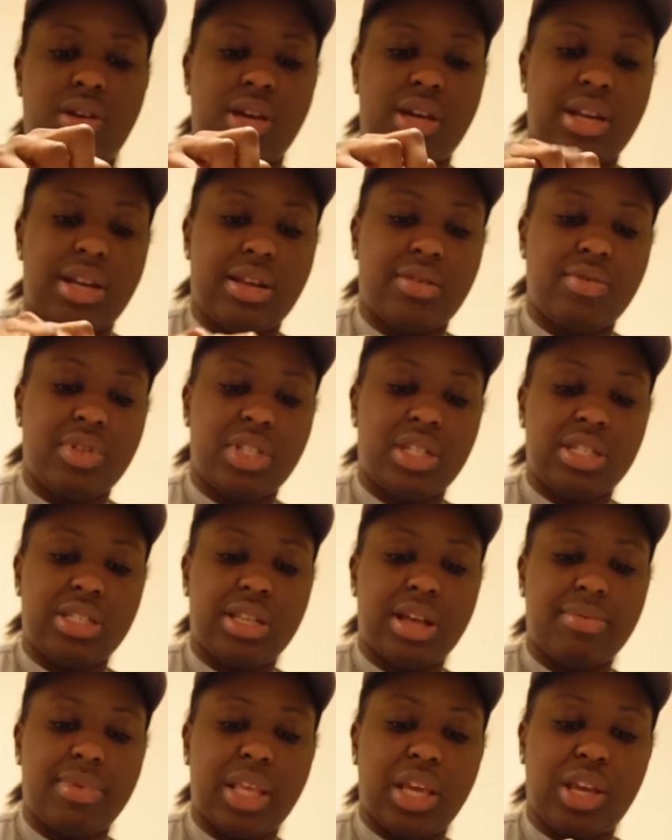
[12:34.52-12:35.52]
And it was just
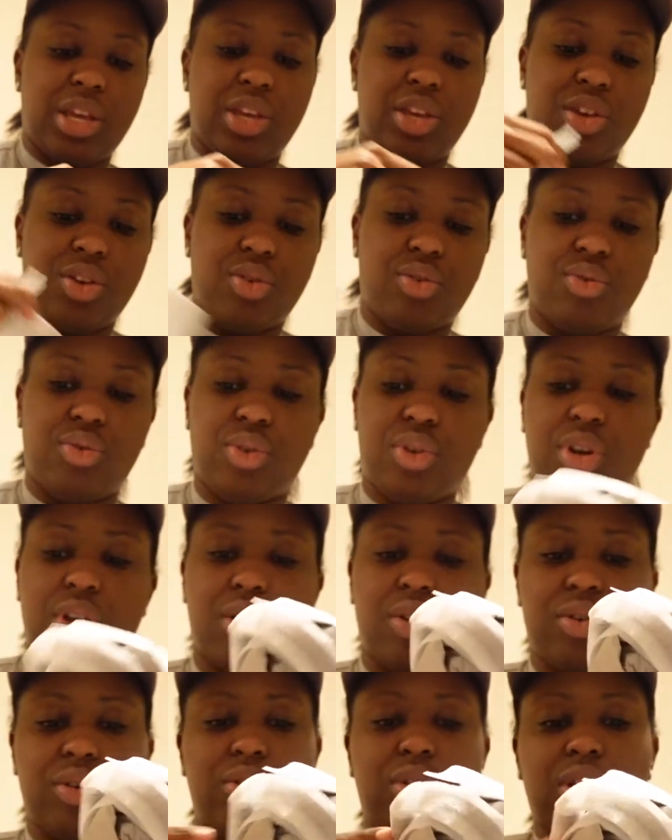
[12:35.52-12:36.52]
something cute, you
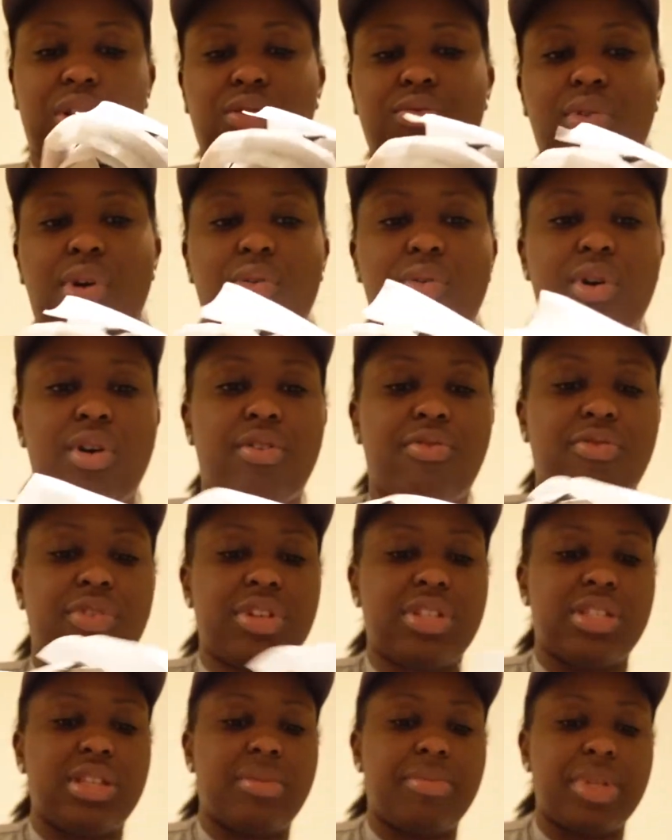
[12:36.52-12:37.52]
know, you can throw on for
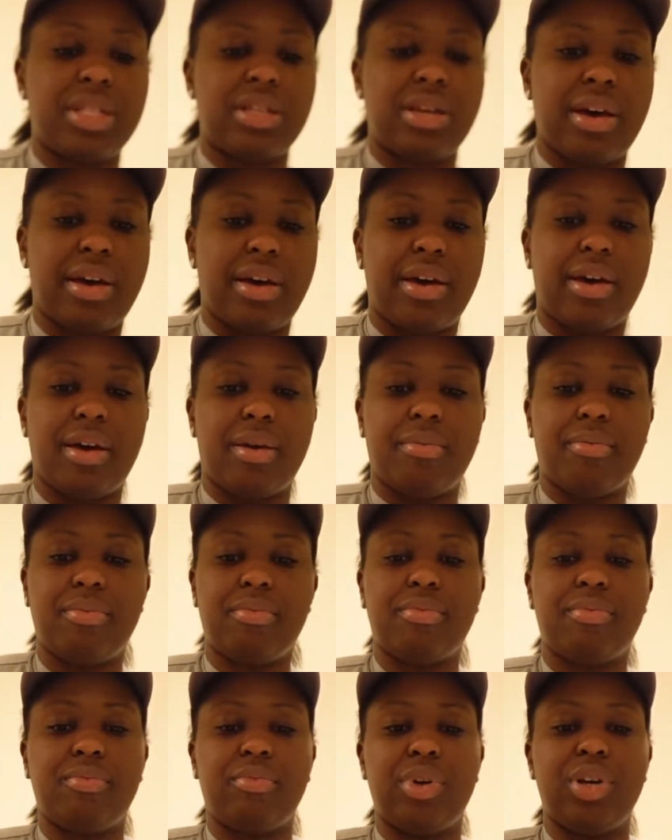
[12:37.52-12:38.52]
summertime
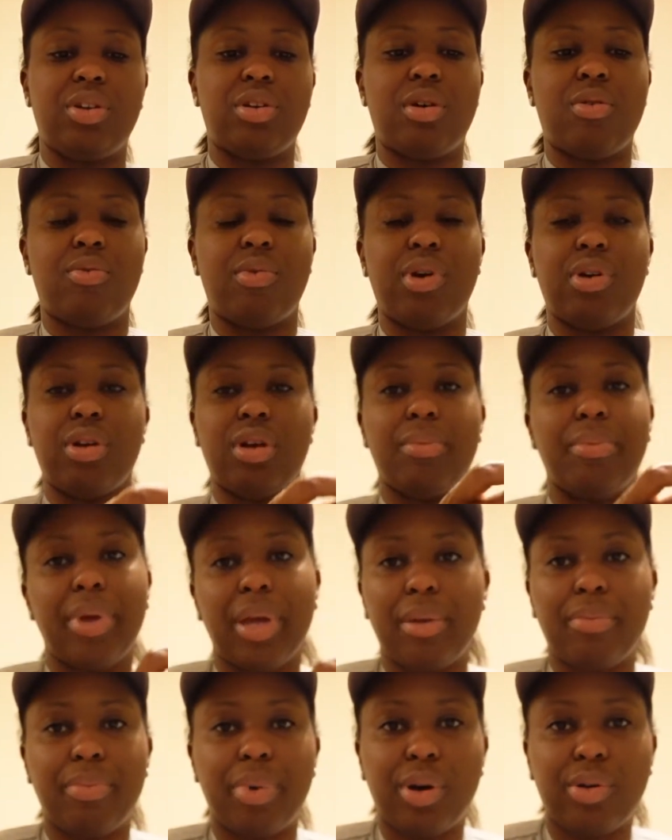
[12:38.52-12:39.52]
when you don't want a big
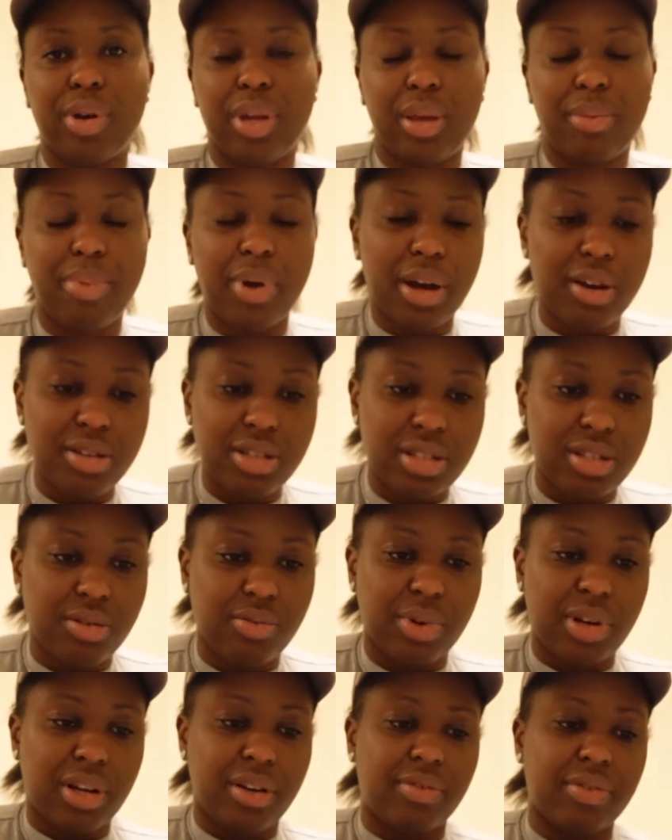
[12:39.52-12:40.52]
bulky purse or
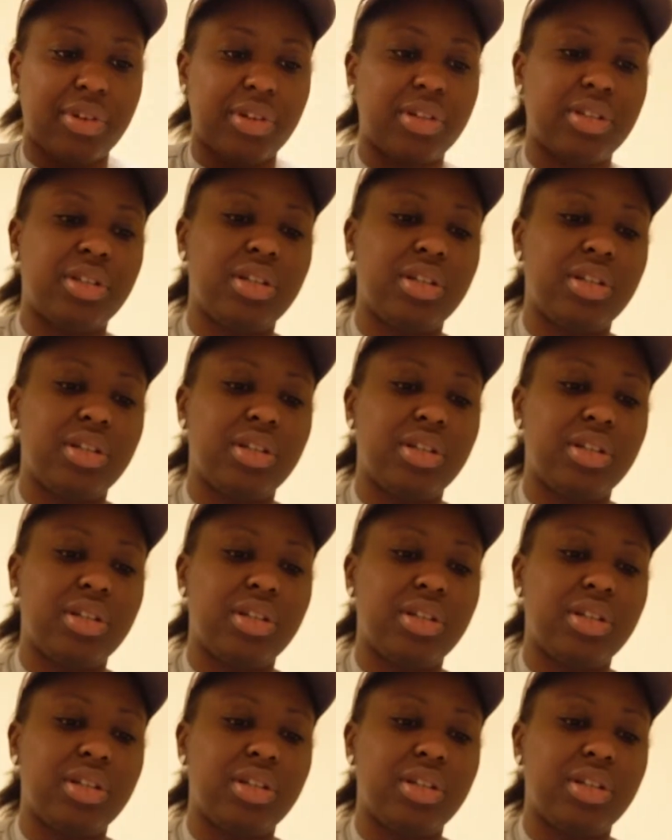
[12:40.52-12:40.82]
whatever.